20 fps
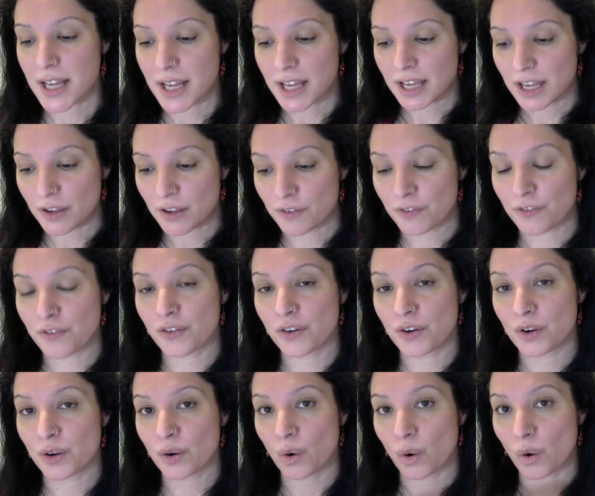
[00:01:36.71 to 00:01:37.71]
If
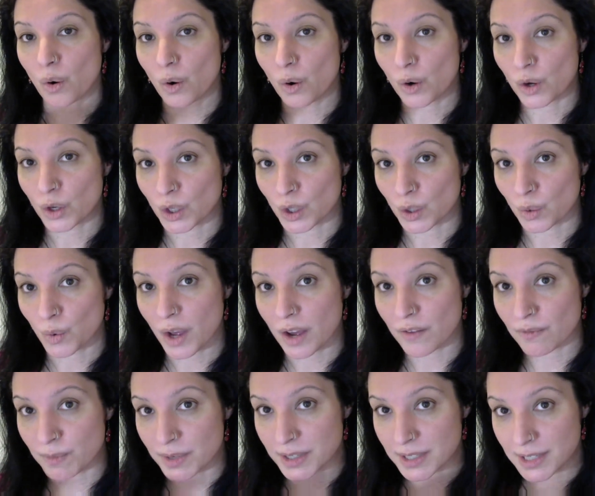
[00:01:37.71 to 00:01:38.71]
you
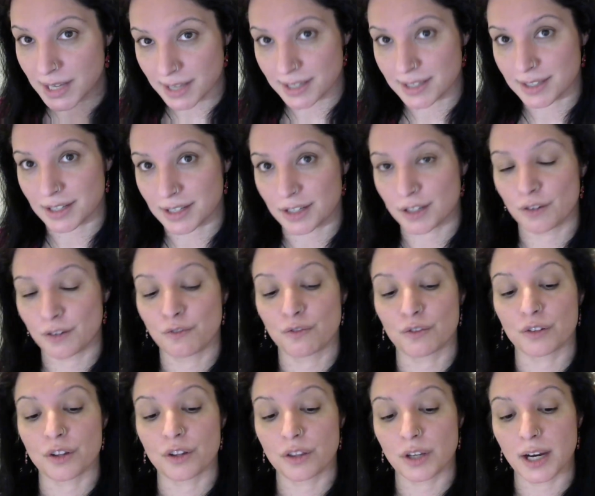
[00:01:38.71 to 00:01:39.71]
have been tested
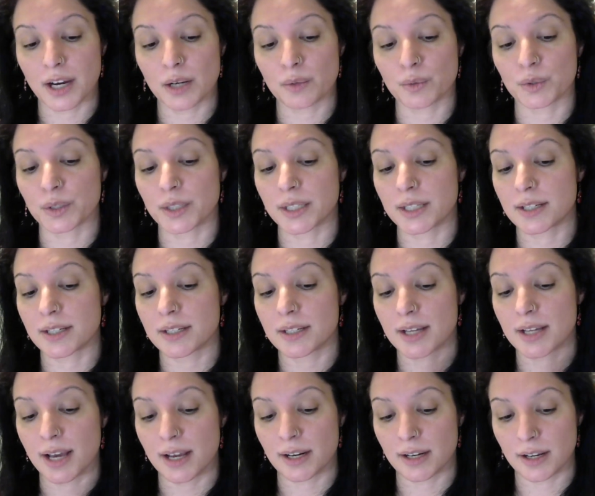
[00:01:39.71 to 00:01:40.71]
for thyroid
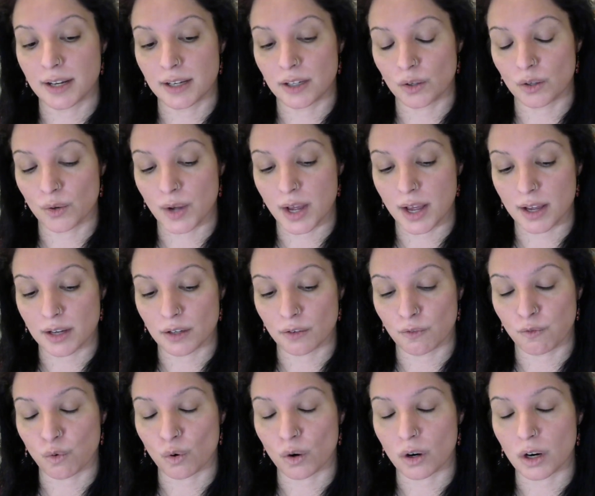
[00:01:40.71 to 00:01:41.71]
and you know and
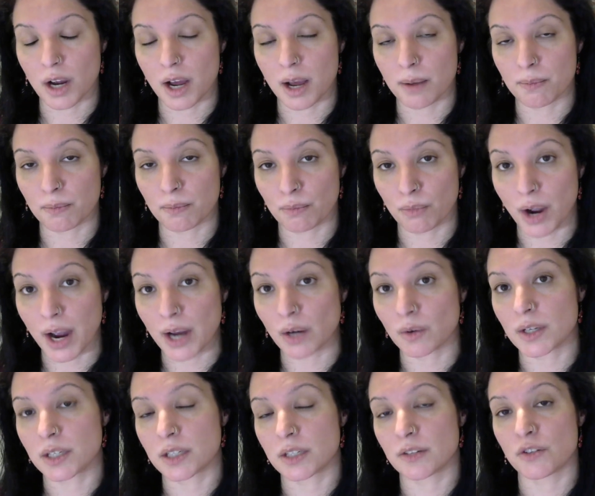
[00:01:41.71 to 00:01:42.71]
for um,
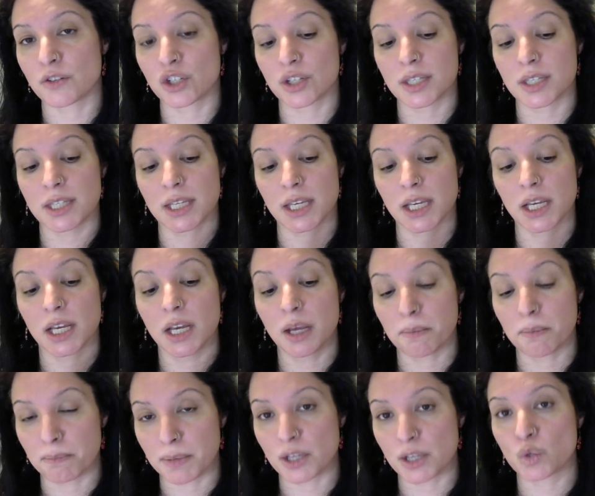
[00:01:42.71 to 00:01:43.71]
iron deficiency
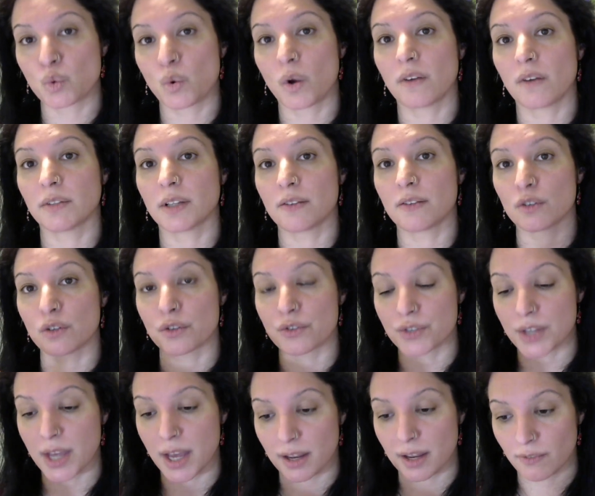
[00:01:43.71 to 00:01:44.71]
b12
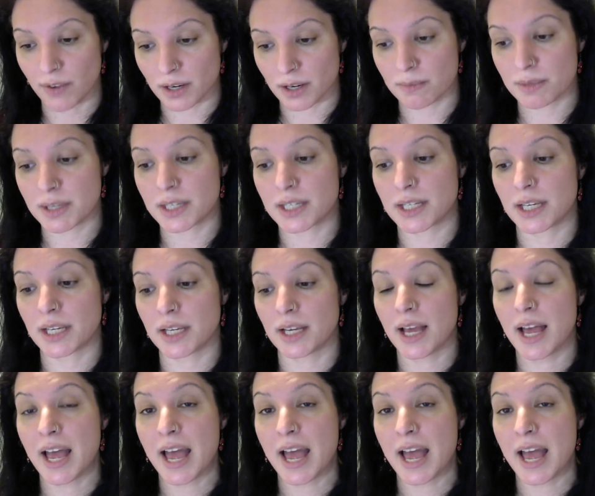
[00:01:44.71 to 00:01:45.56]
levels and vitamin d